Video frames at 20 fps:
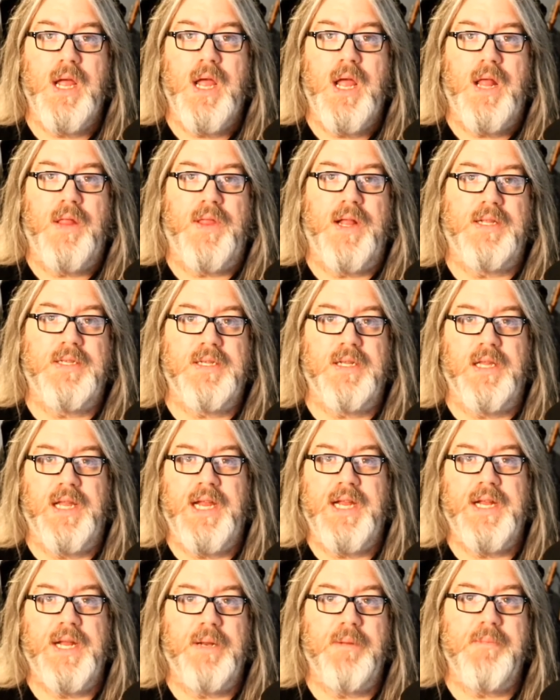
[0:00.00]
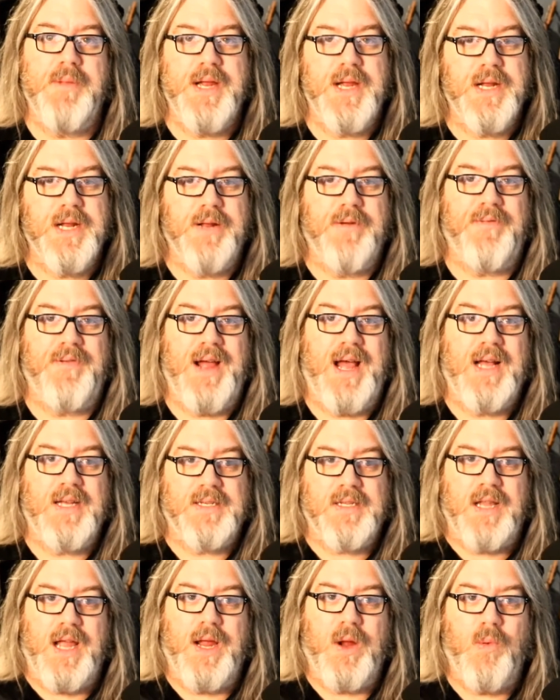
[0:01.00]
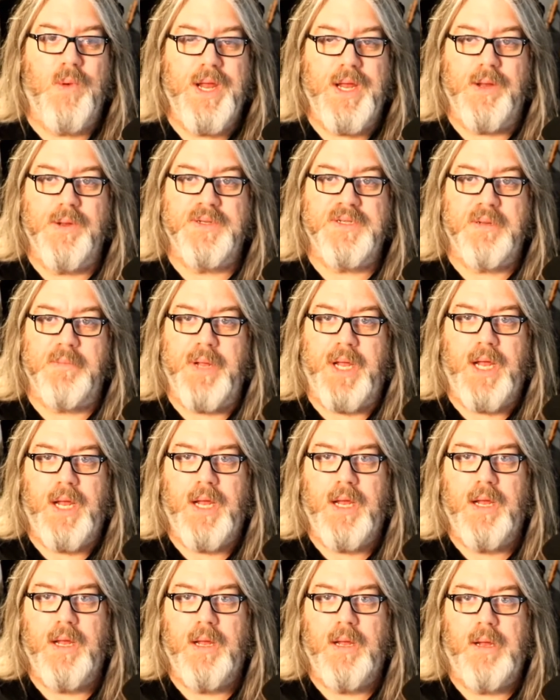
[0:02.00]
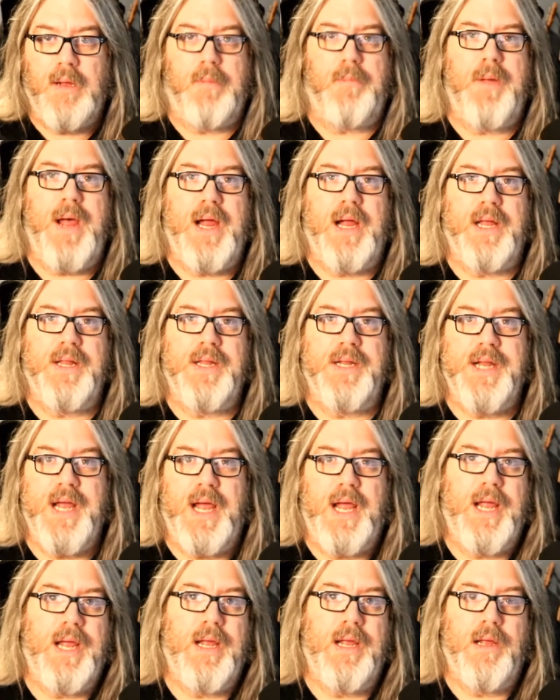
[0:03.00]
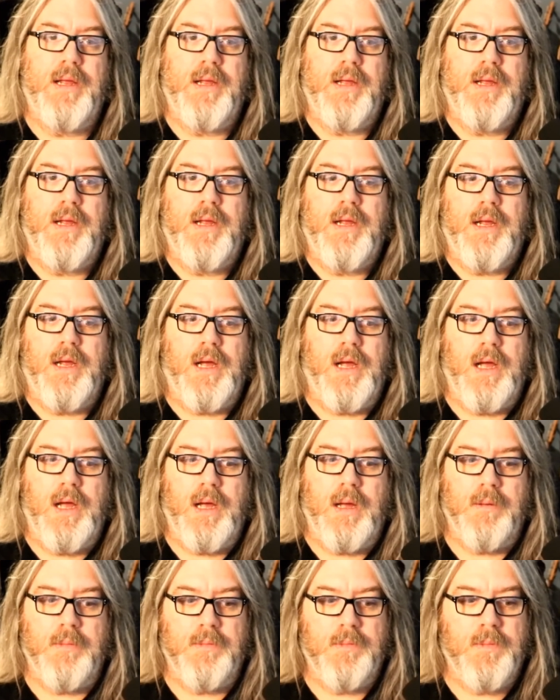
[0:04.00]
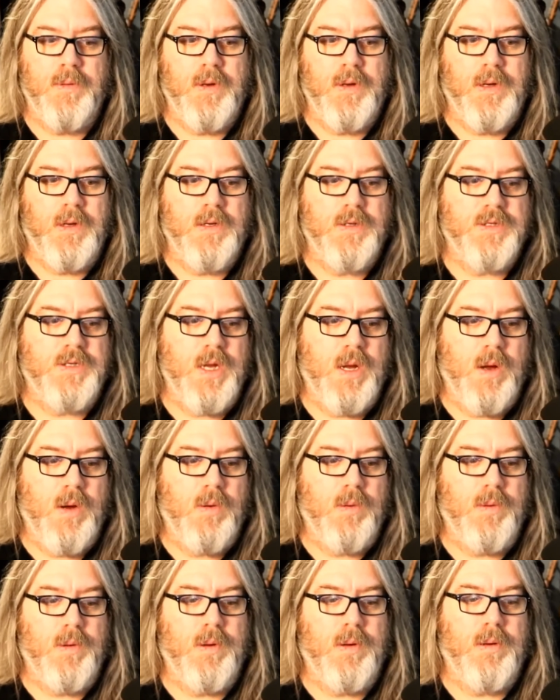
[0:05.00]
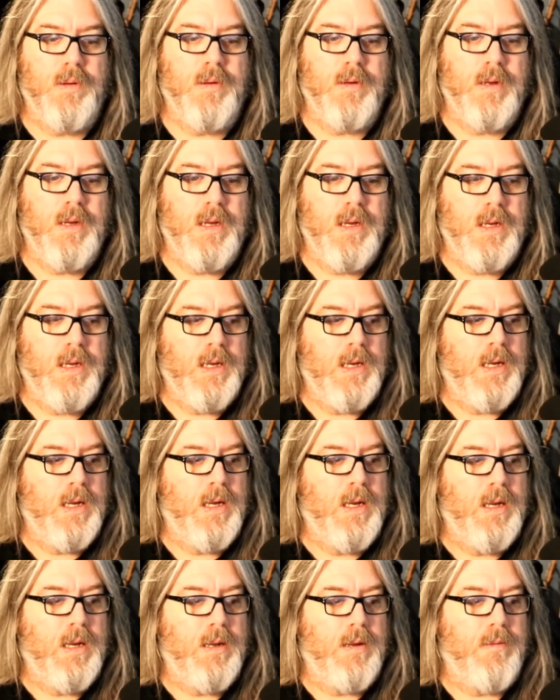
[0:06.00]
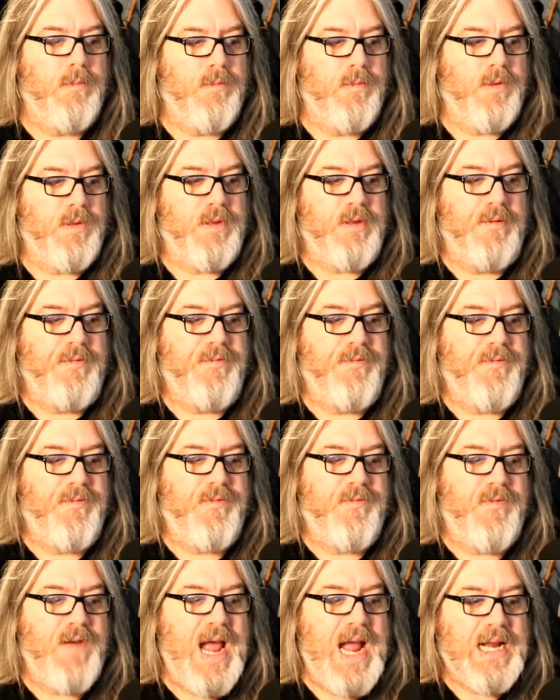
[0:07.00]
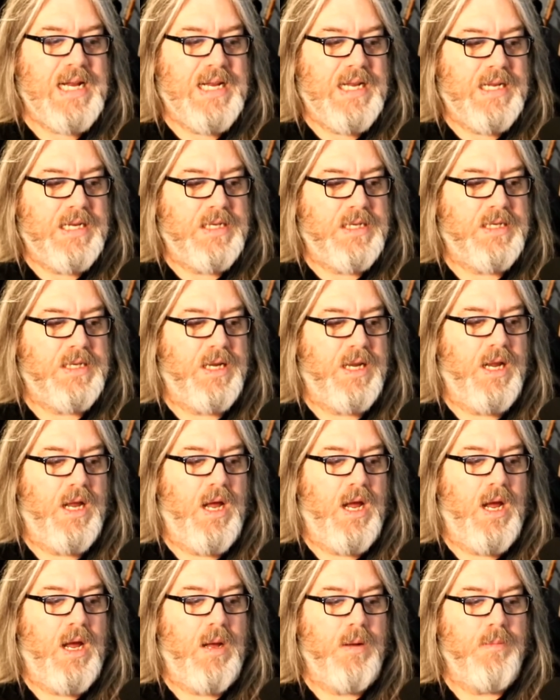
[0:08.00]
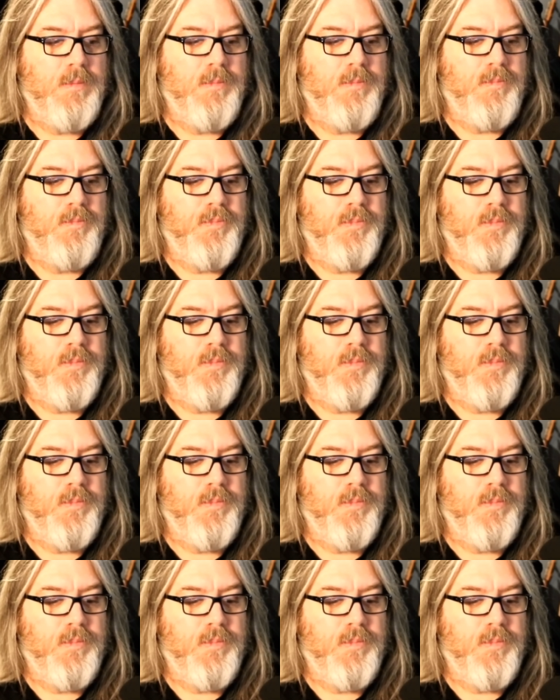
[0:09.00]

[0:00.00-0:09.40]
that's lean and mean and fast like we used to be back in the day? Um, so the fact is, um,